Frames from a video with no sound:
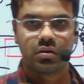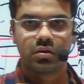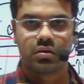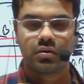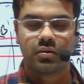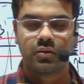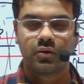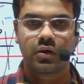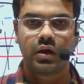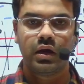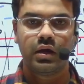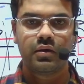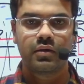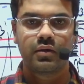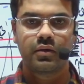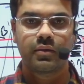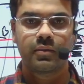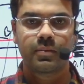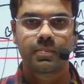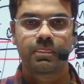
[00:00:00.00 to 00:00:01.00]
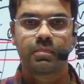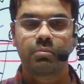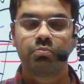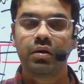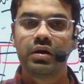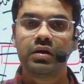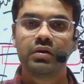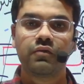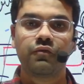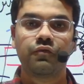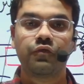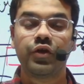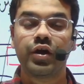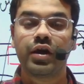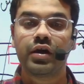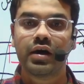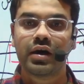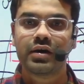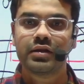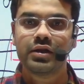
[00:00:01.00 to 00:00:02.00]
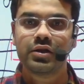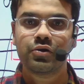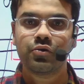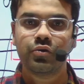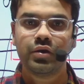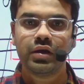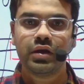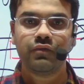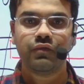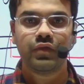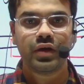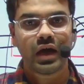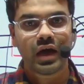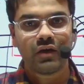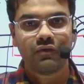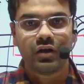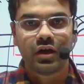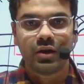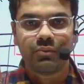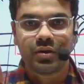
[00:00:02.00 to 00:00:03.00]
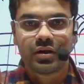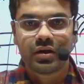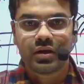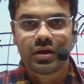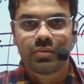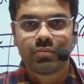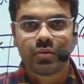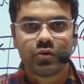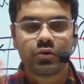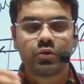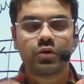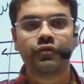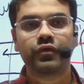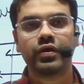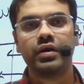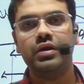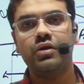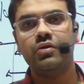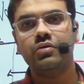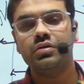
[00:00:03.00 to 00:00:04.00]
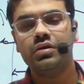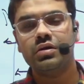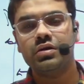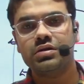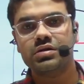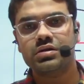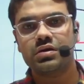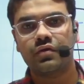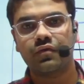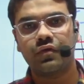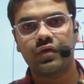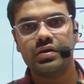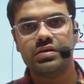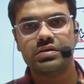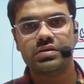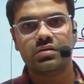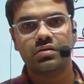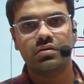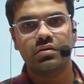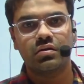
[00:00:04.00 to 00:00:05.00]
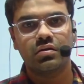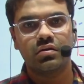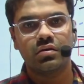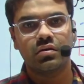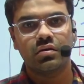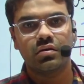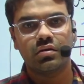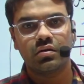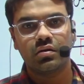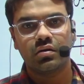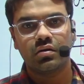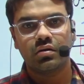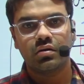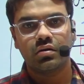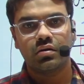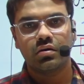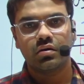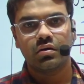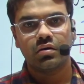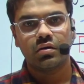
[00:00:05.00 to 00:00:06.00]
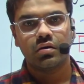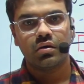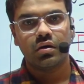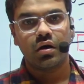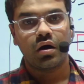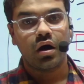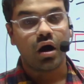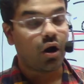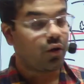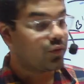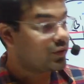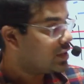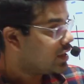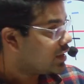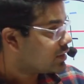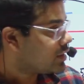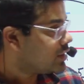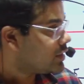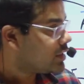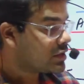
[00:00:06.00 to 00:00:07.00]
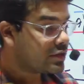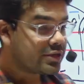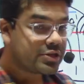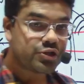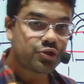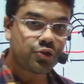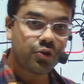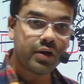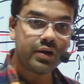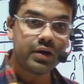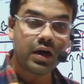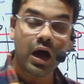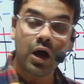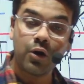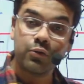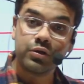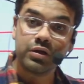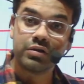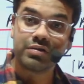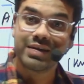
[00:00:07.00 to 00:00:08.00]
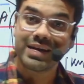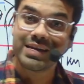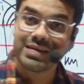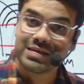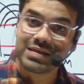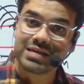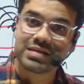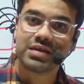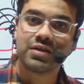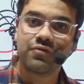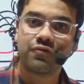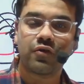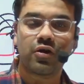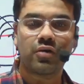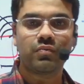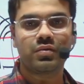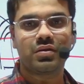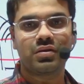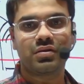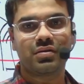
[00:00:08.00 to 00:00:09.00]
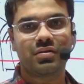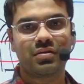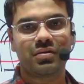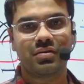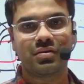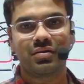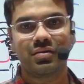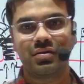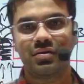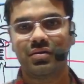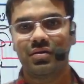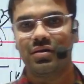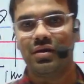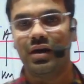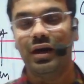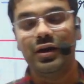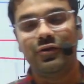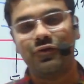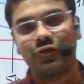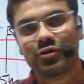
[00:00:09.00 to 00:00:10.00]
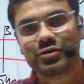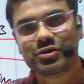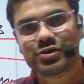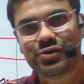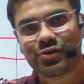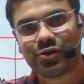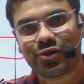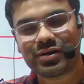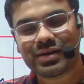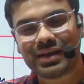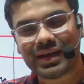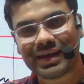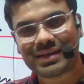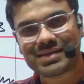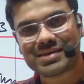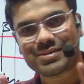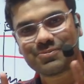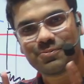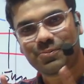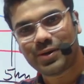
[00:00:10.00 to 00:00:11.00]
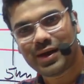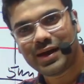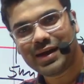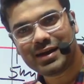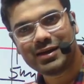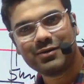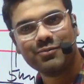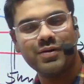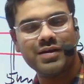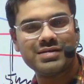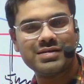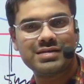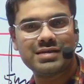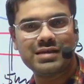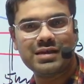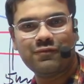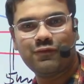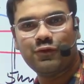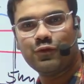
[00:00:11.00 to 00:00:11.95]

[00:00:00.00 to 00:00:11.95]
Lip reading: Okay, but where are they going? We have limited amount of area on the Earth's surface. How they are getting destroyed? How the trenches are formed? It was not explained by seafloor